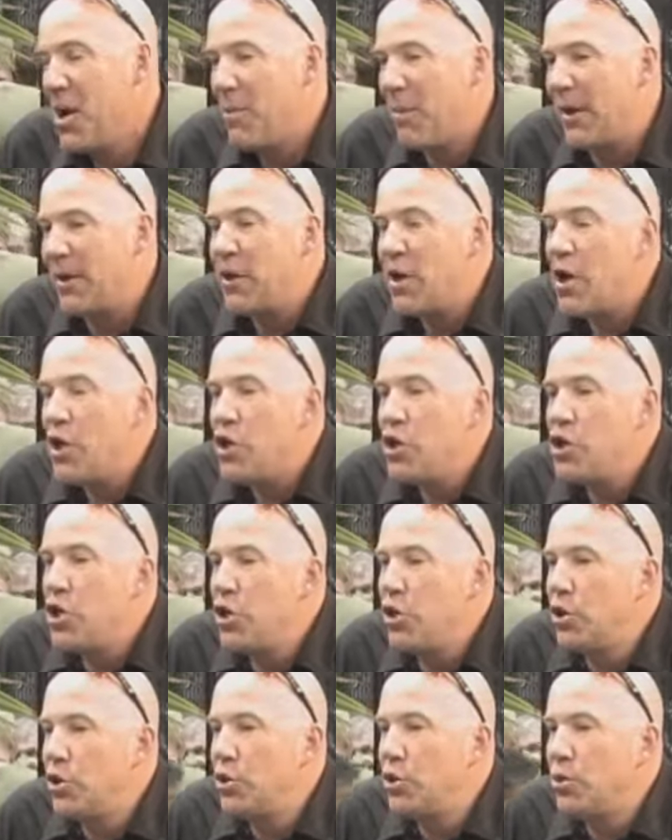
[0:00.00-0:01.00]
But
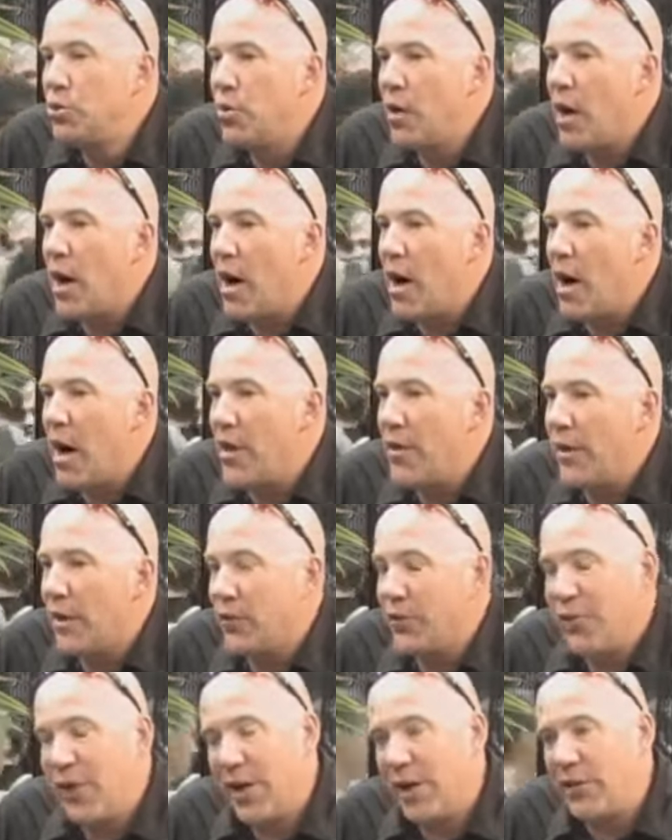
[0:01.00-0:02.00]
you I think
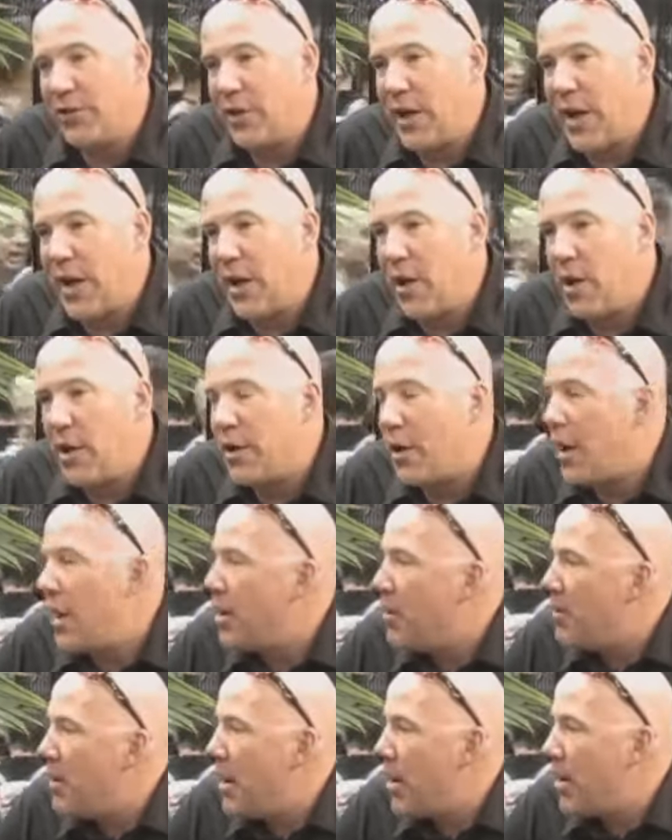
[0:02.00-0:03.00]
it's fair to say in, in
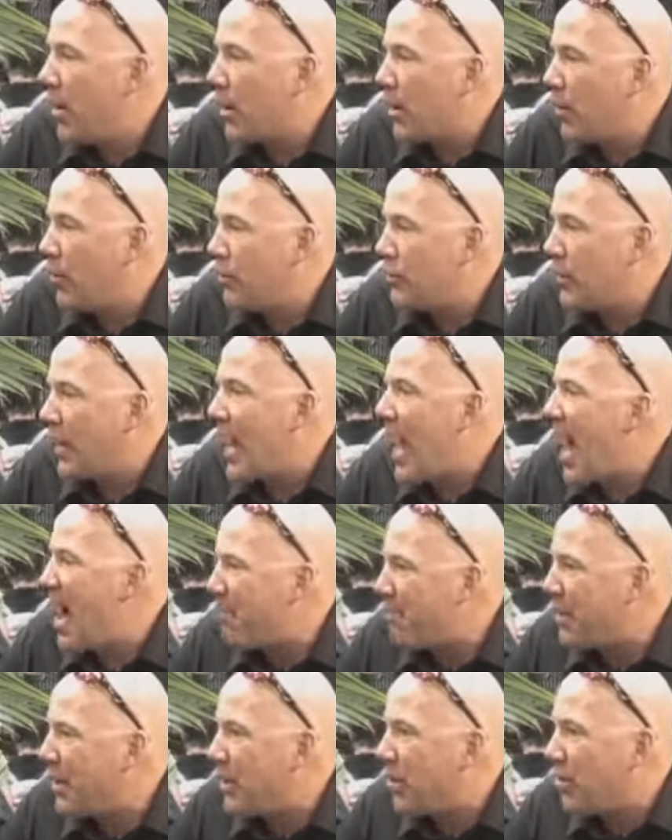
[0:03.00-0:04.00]
America we say
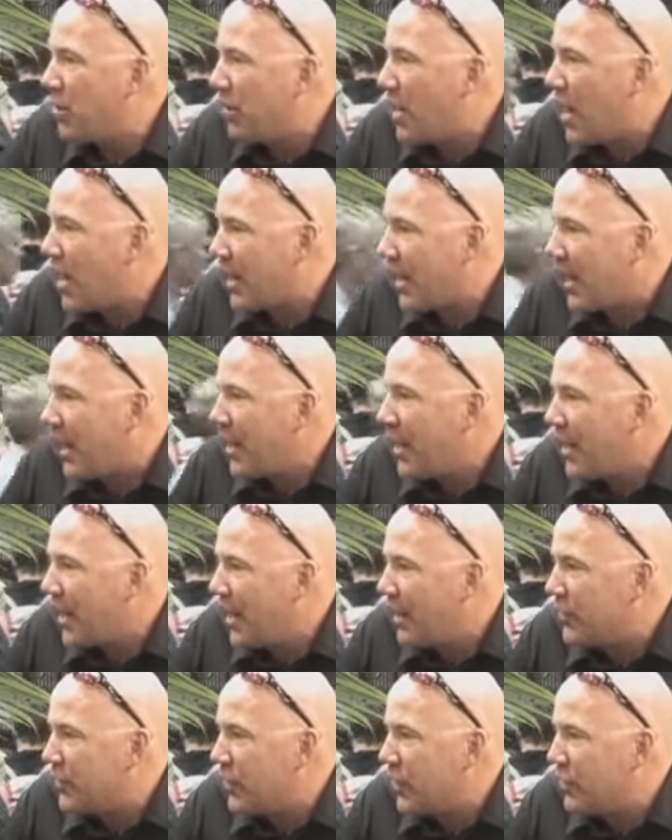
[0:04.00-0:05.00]
happy-go-lucky
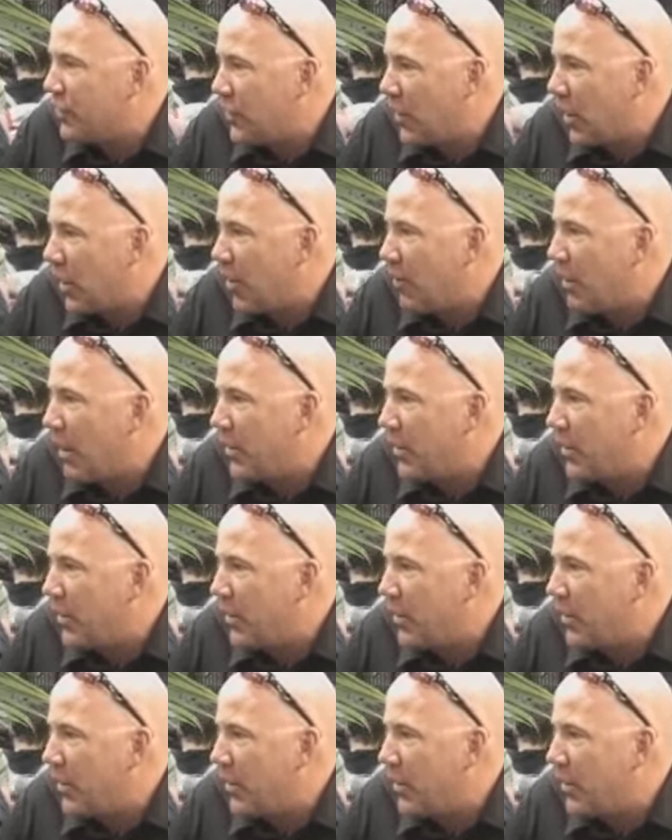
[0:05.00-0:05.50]
is the term.